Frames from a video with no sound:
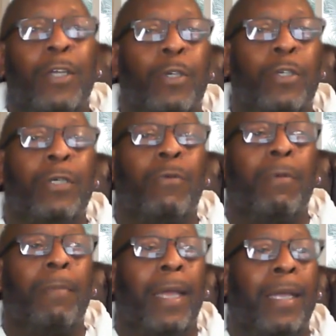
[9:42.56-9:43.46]
you should
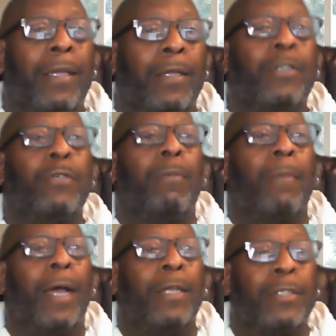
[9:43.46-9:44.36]
remain, you should
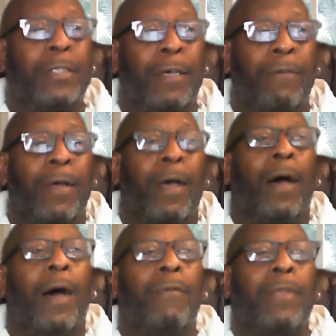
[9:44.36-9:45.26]
remind yourself
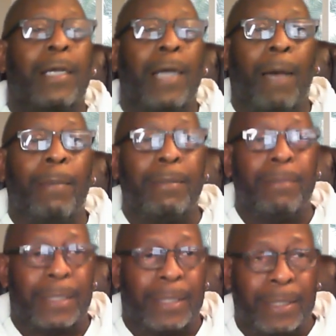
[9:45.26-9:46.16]
of the common
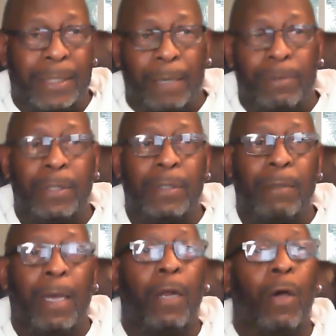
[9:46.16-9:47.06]
misconceptions
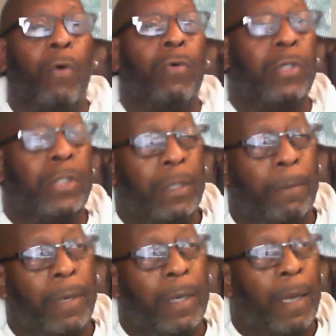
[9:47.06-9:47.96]
about
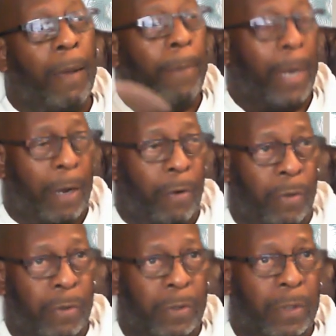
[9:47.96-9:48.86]
ownership
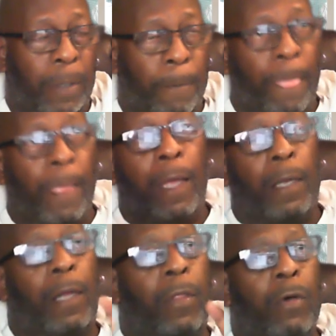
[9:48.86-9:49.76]
powers.
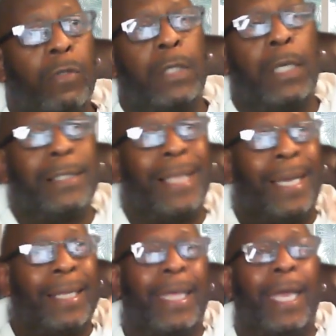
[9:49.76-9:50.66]
Now, those things
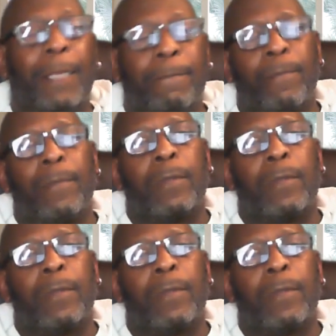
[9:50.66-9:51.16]
like that,